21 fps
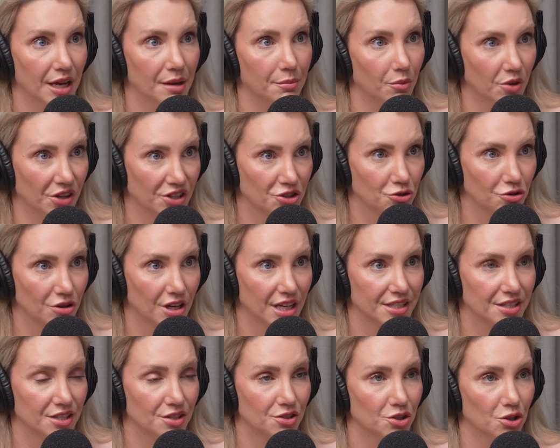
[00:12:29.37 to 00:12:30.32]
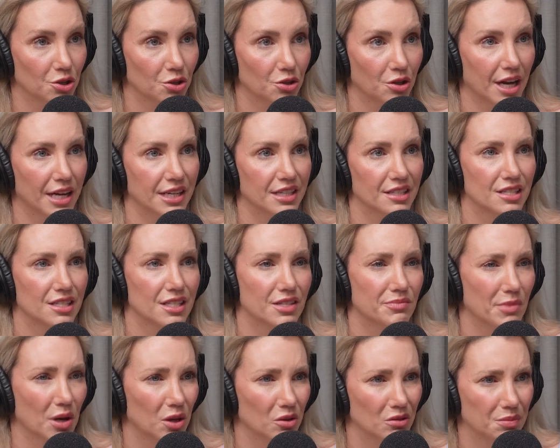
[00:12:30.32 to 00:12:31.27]
it moisturizes you, and it
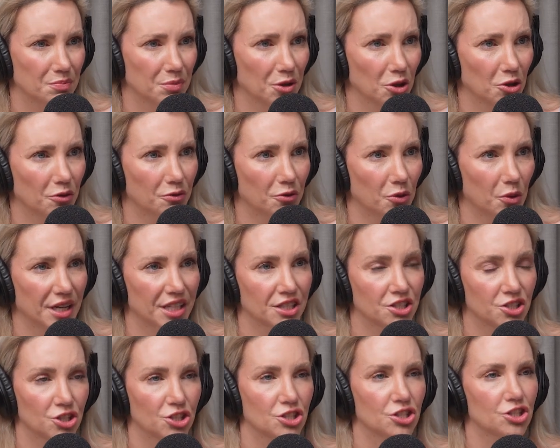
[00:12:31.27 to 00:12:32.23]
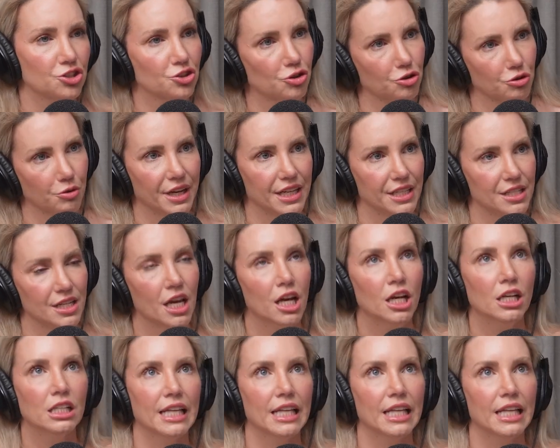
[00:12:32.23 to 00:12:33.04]
smells beautiful, and it's just a treat.